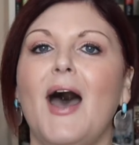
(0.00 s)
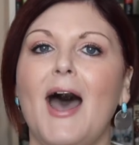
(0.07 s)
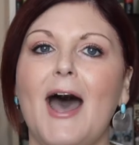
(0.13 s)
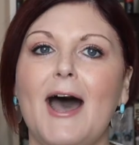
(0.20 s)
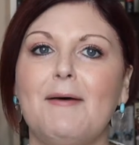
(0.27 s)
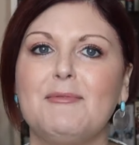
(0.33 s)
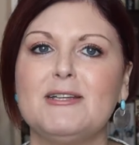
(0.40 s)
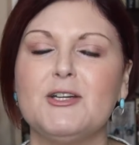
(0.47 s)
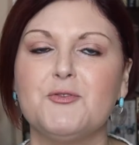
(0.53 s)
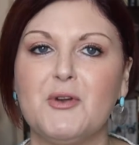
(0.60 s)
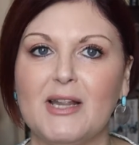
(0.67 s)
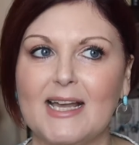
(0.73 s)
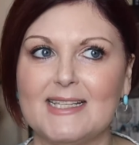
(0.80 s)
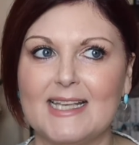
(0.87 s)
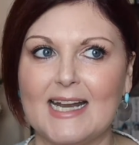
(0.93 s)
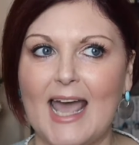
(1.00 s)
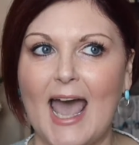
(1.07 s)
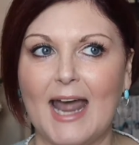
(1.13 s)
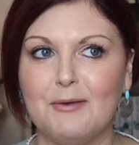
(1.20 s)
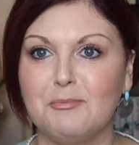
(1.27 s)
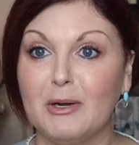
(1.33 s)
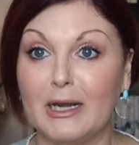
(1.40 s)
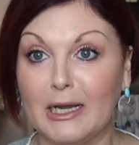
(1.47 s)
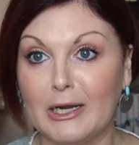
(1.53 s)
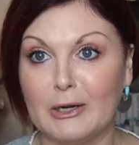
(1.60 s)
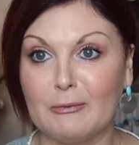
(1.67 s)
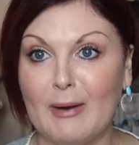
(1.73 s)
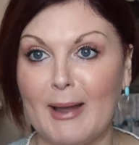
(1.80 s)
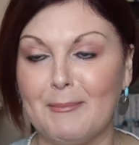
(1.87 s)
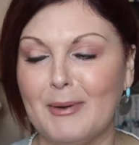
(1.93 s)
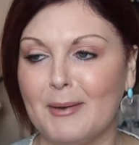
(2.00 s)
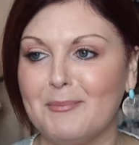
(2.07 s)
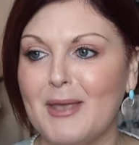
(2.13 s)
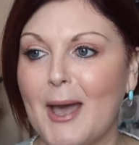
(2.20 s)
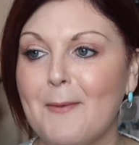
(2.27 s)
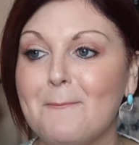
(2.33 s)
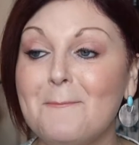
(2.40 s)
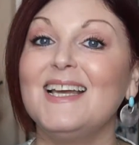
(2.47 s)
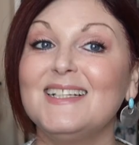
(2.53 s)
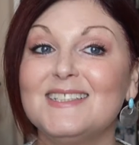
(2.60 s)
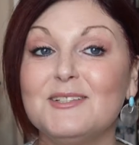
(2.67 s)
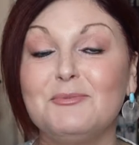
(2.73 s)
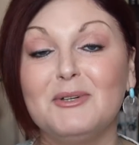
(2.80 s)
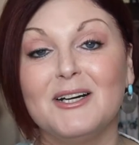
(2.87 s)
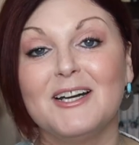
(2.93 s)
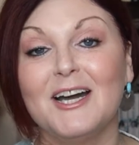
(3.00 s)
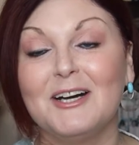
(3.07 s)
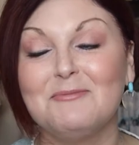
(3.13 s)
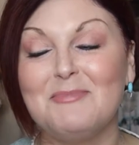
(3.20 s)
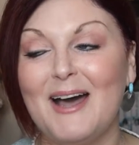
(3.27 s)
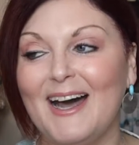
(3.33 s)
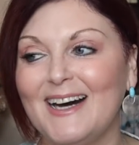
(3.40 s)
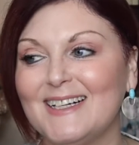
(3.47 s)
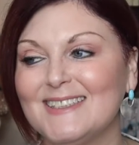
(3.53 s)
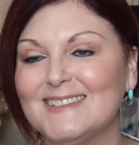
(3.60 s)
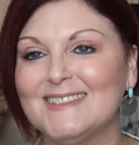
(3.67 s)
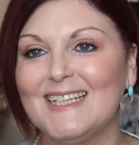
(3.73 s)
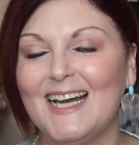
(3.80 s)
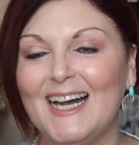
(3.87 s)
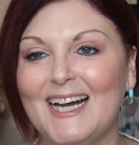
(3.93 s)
I didn't realize that I hadn't put it in a wrap up yet. It's a book about